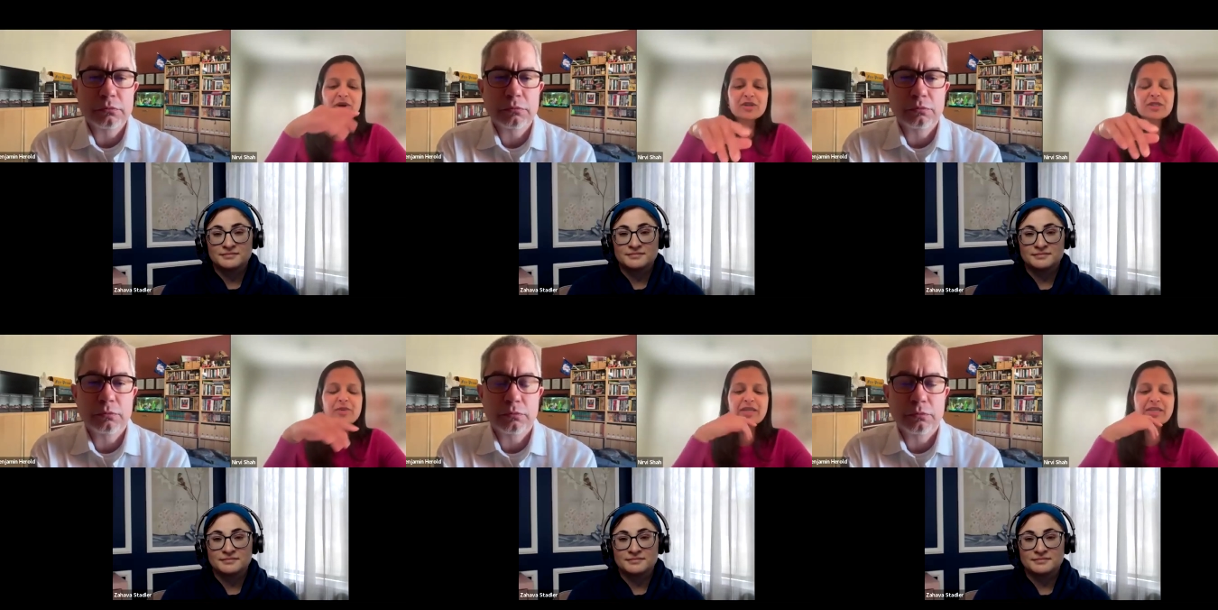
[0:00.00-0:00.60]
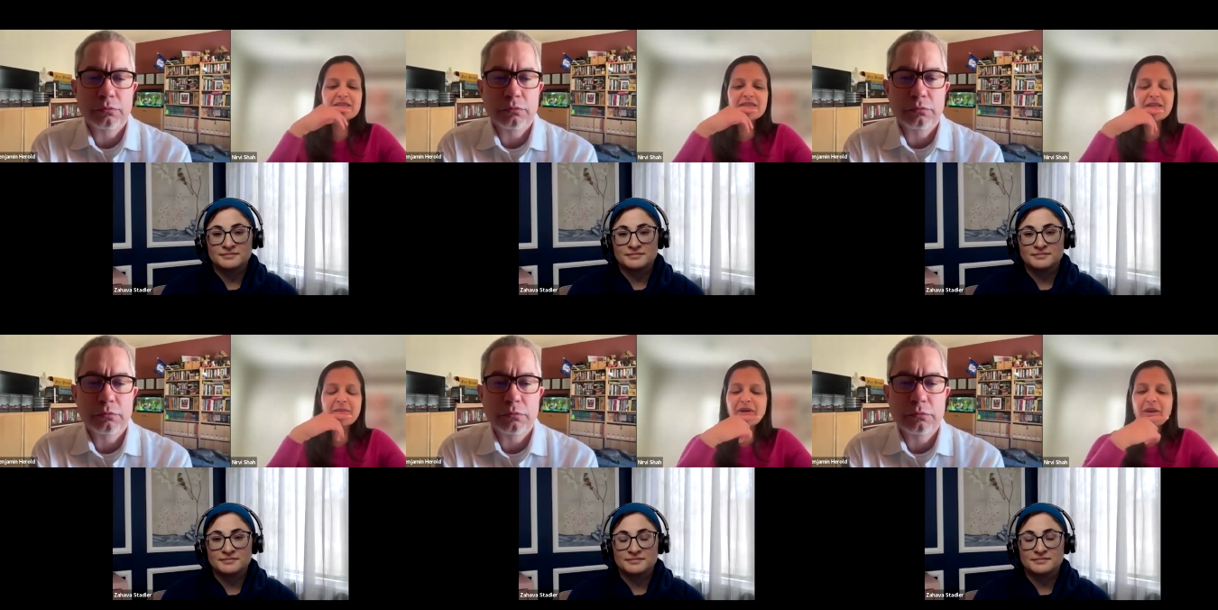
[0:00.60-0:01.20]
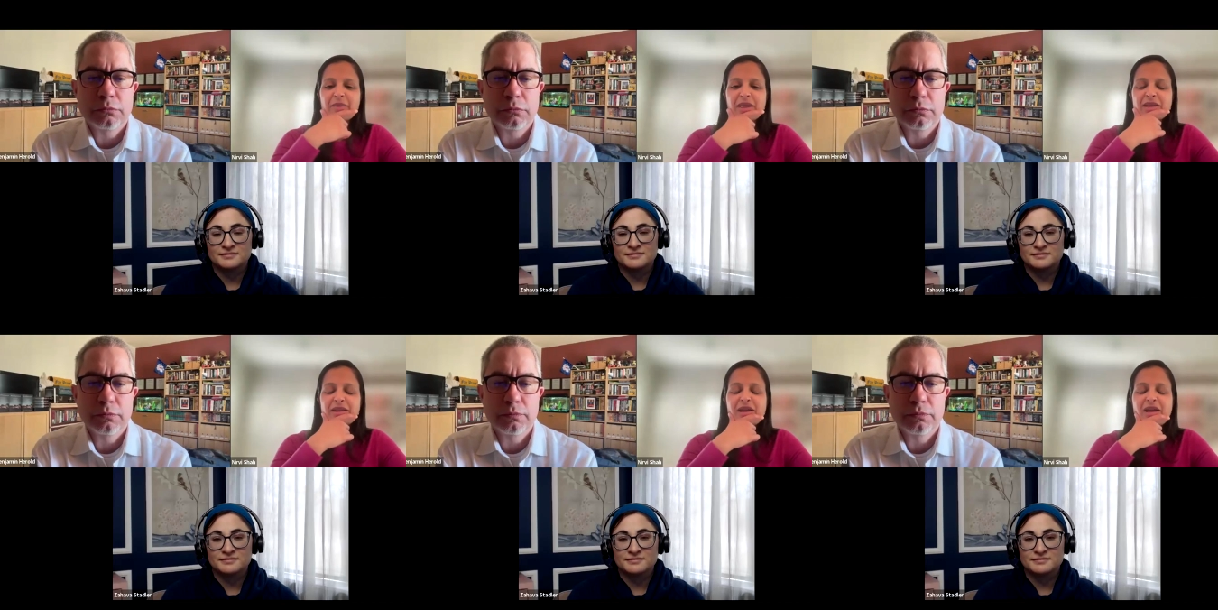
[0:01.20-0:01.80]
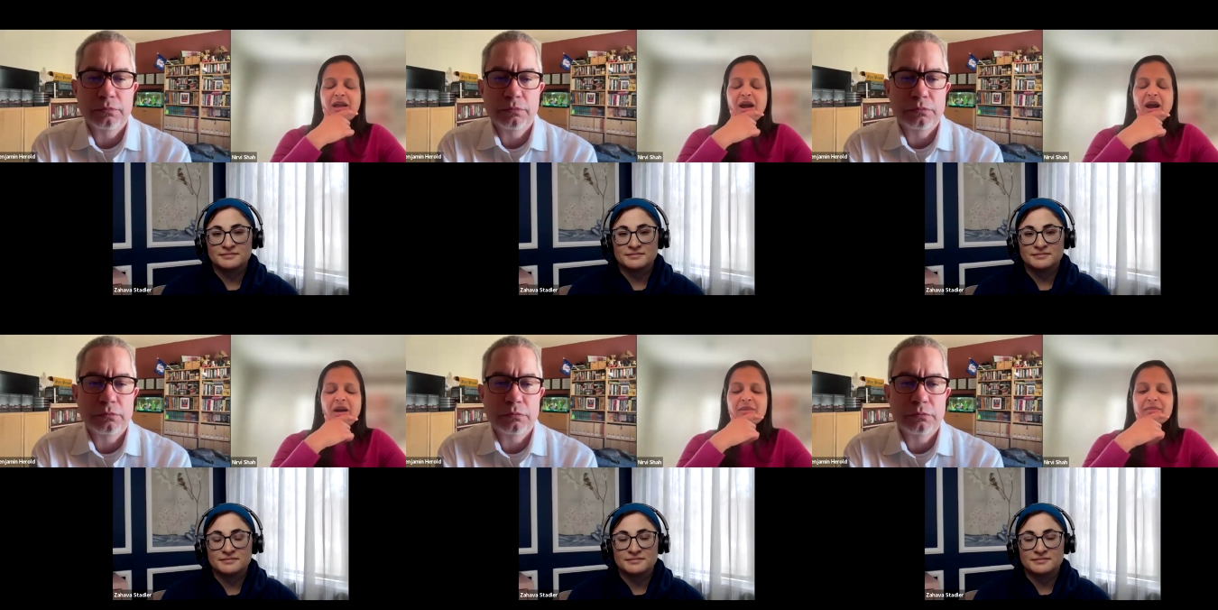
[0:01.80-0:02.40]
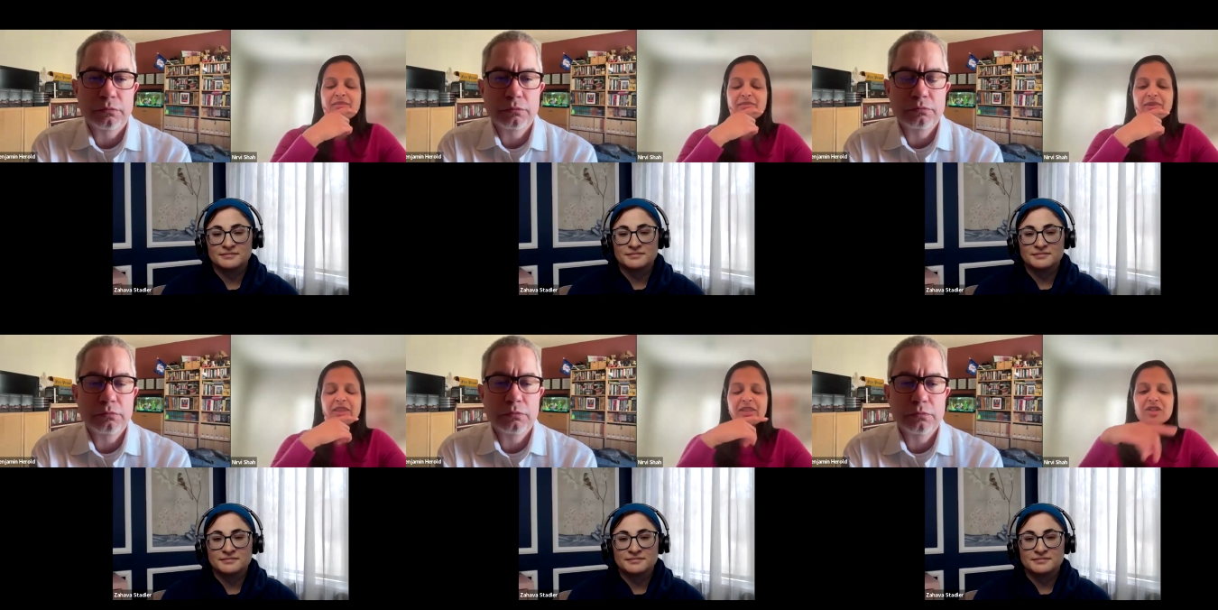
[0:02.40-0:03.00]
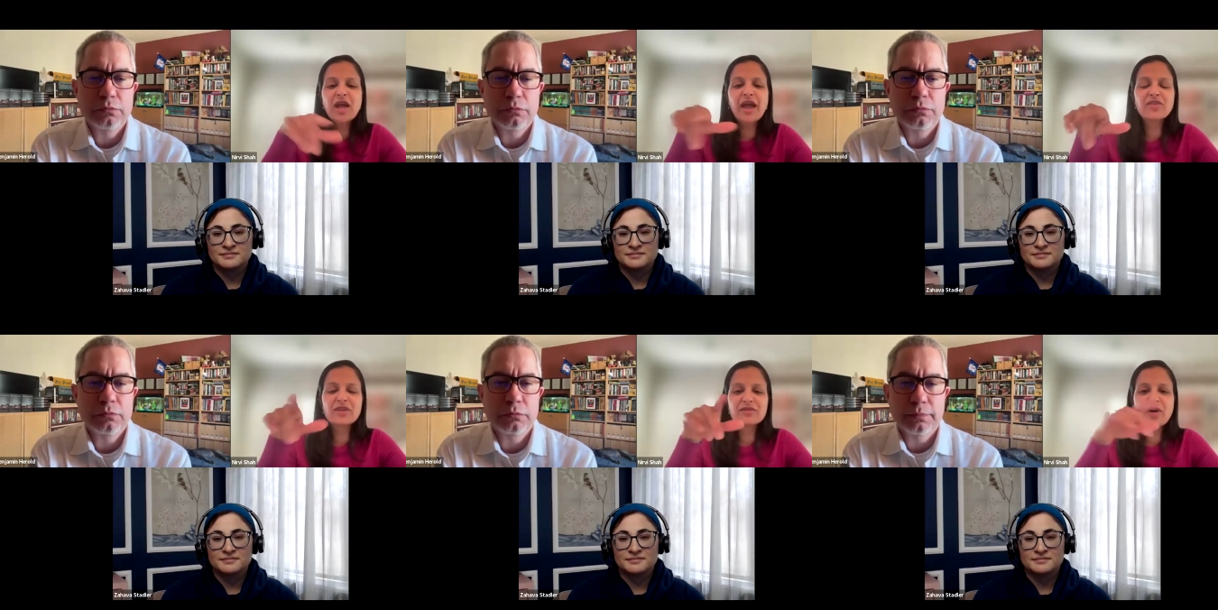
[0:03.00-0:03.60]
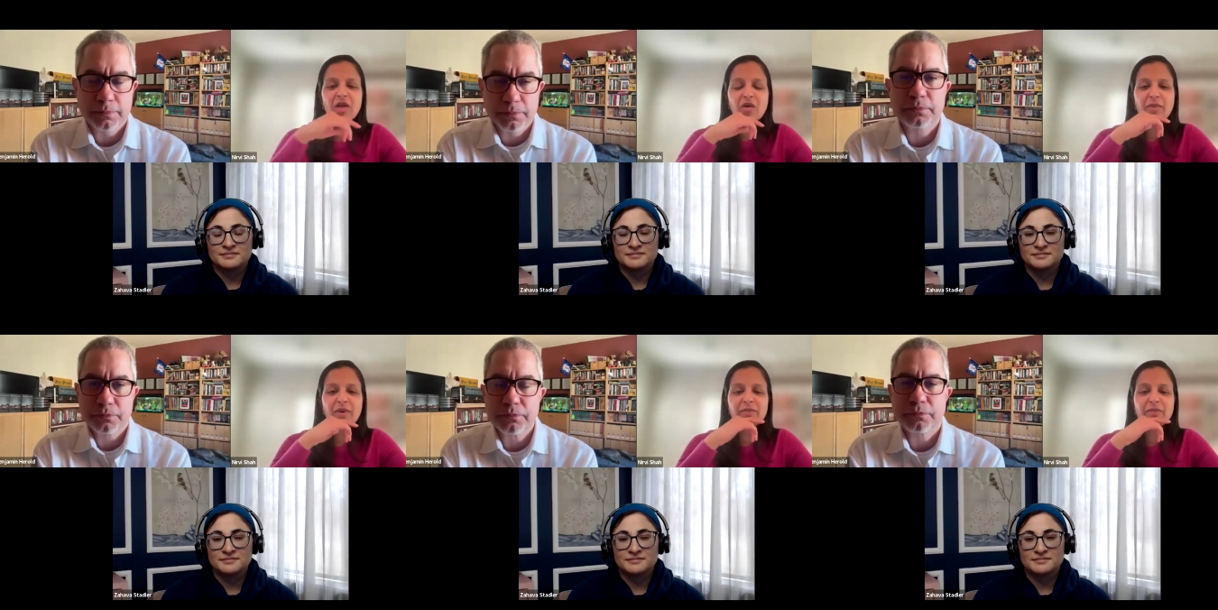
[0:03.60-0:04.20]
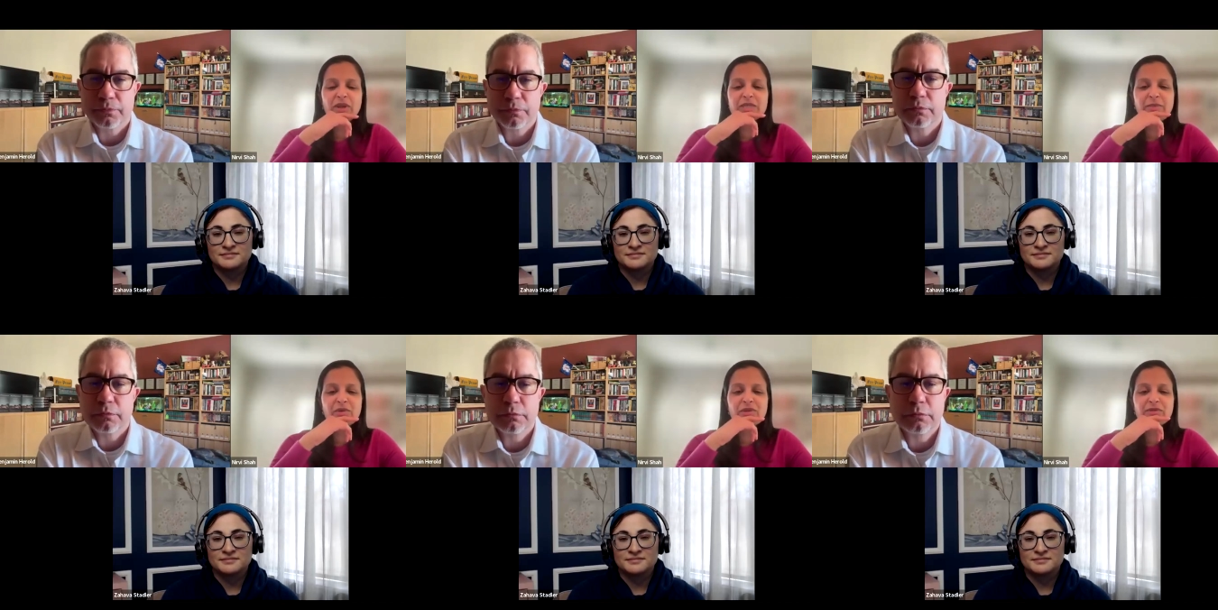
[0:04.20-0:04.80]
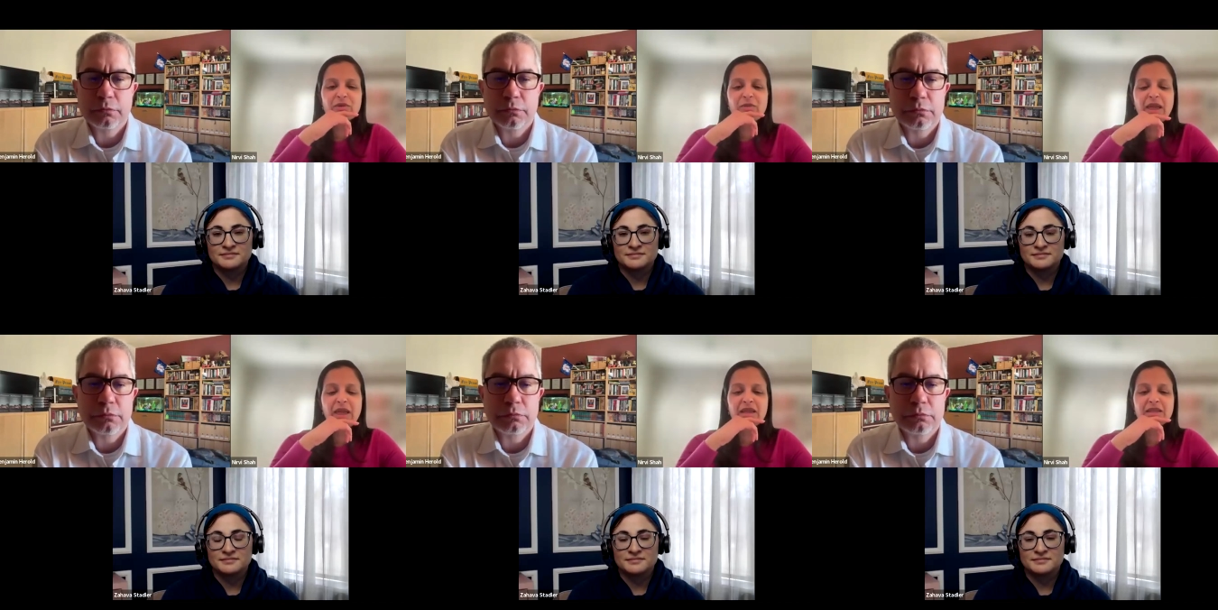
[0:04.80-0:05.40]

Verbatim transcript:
Speaker 1: questions, but I see some coming in um, in the chat that follow up on points both of you made.